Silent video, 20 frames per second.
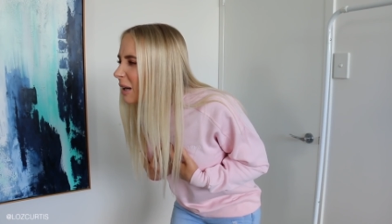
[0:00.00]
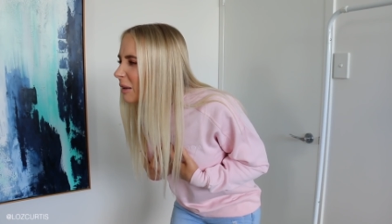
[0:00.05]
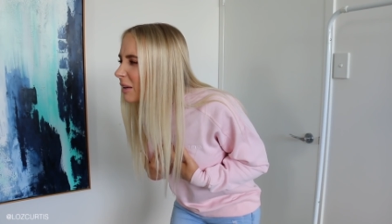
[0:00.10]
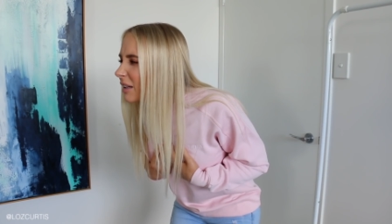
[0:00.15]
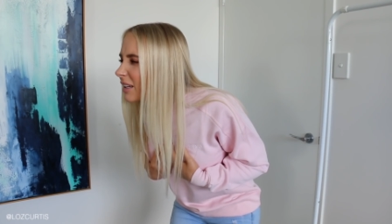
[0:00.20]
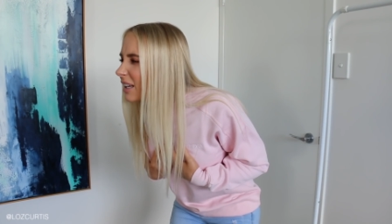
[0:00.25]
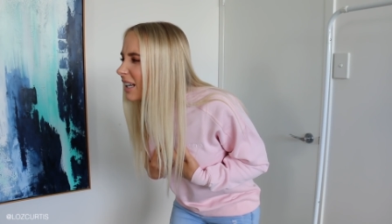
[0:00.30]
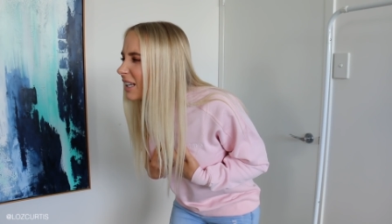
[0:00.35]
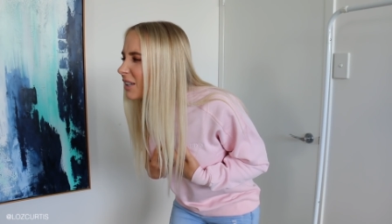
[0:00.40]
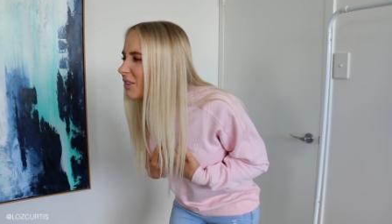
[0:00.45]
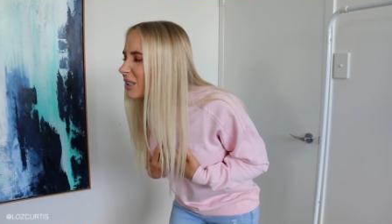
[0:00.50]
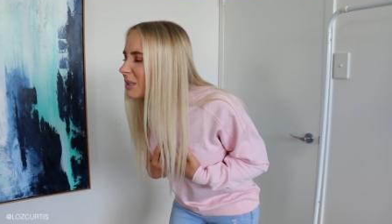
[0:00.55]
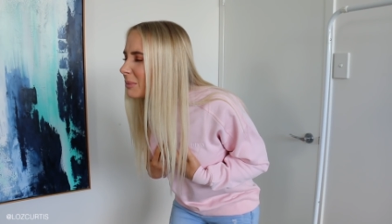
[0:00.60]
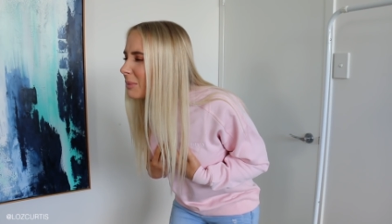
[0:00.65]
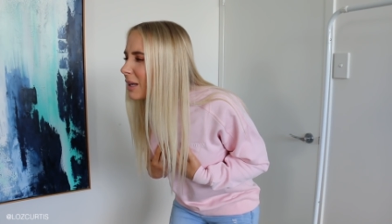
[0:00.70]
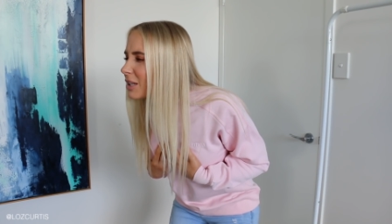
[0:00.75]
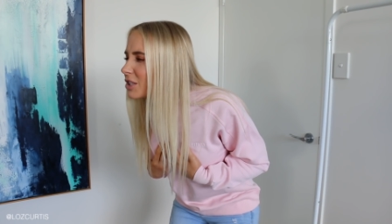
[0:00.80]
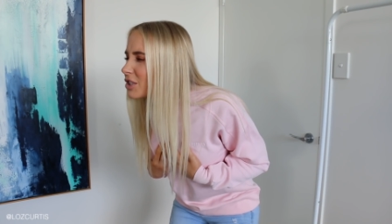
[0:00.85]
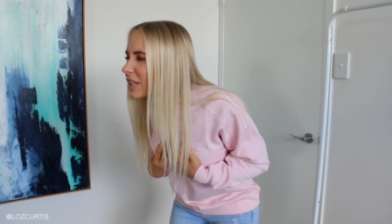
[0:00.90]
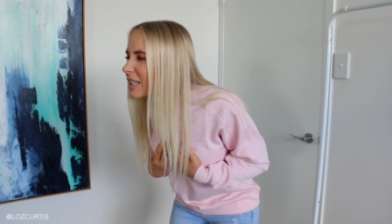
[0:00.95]
I'm getting really
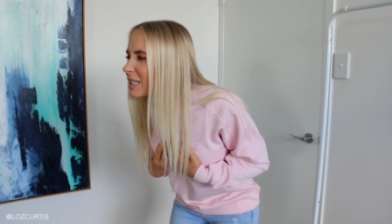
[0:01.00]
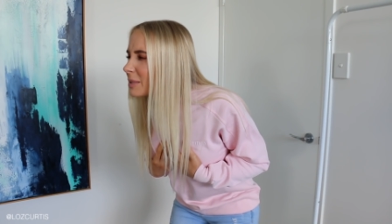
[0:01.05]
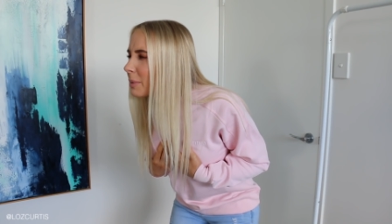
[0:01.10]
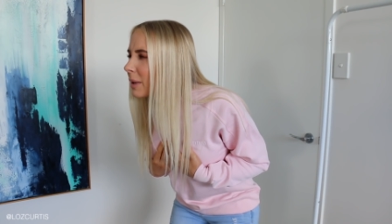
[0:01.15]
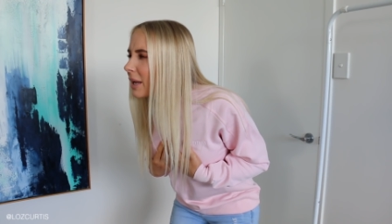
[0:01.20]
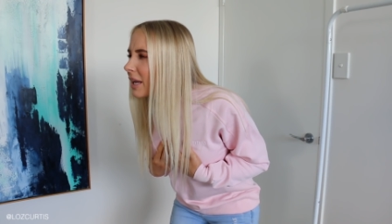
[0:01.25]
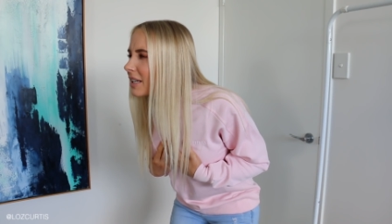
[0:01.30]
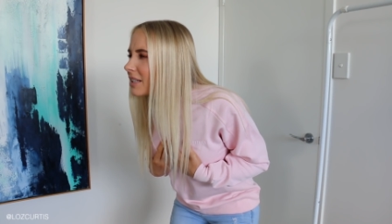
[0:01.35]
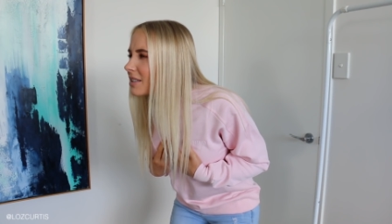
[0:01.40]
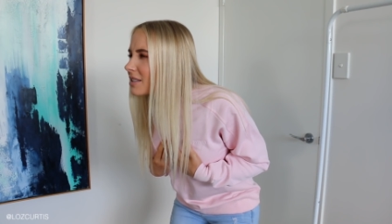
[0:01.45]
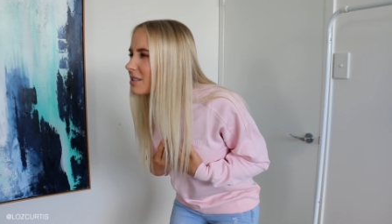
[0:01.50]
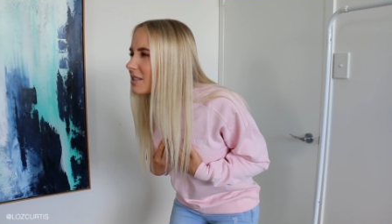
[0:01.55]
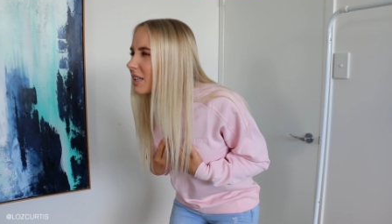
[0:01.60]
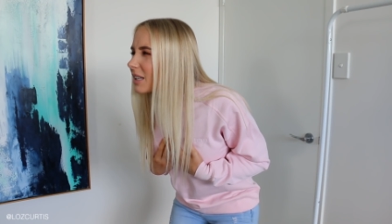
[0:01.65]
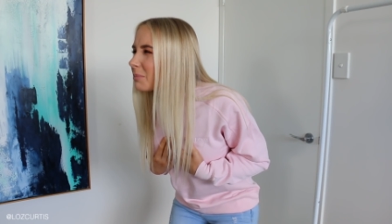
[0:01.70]
bad chest pains.